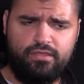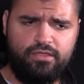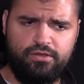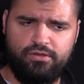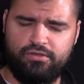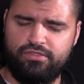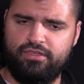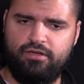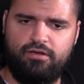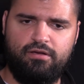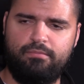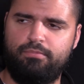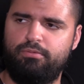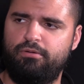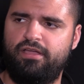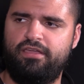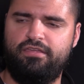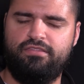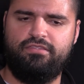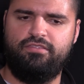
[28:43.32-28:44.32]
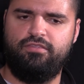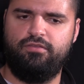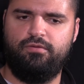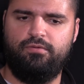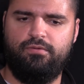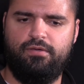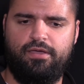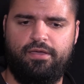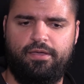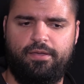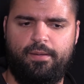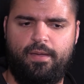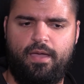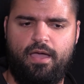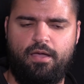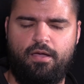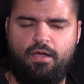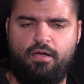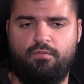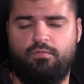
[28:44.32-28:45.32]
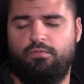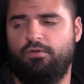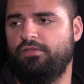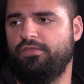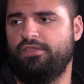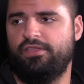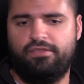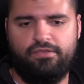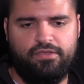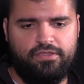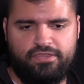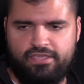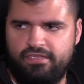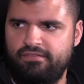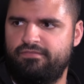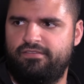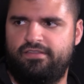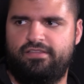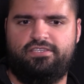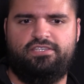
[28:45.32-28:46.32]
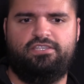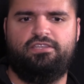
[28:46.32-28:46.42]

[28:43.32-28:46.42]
you're throwing Price to a really good defense.